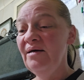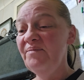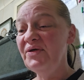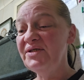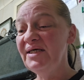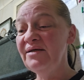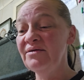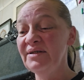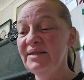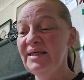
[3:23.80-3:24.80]

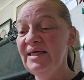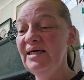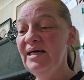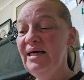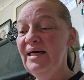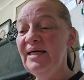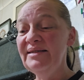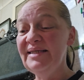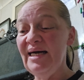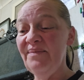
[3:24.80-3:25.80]
Particularly
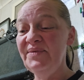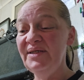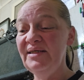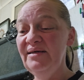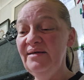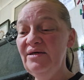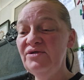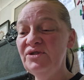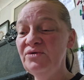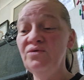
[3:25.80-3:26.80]
adapted
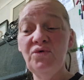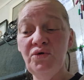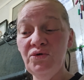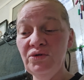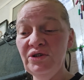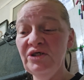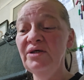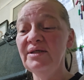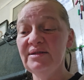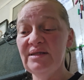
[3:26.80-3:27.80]
to
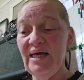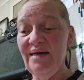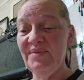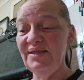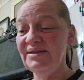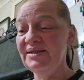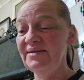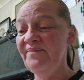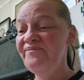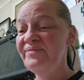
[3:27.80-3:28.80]
cooler climates,
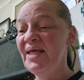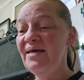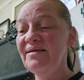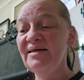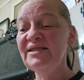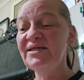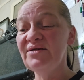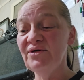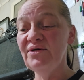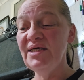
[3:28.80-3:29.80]
this
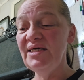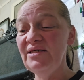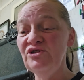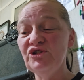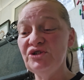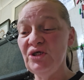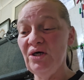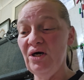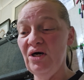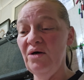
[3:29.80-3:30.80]
30-inch
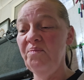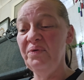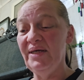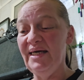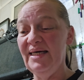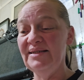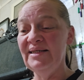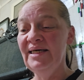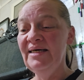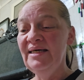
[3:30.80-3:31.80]
tall plant
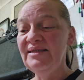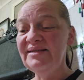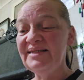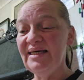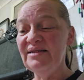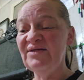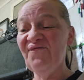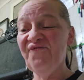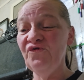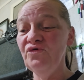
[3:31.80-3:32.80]
sets
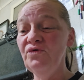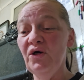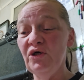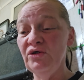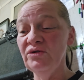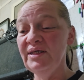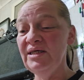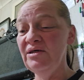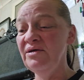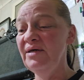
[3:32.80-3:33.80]
fruit
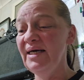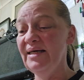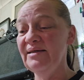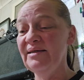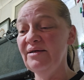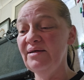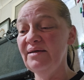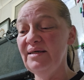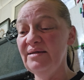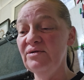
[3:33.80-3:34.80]
earlier and
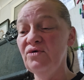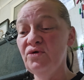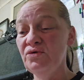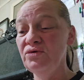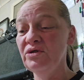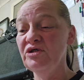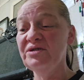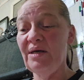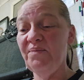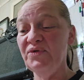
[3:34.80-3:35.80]
in cooler
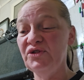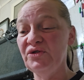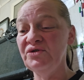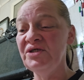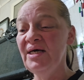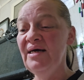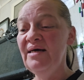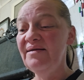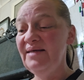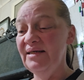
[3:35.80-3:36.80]
temperatures
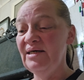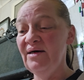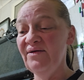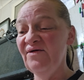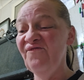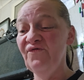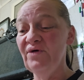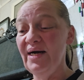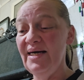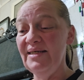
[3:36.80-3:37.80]
than other
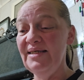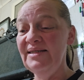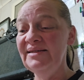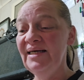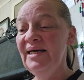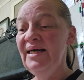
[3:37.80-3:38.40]
varieties,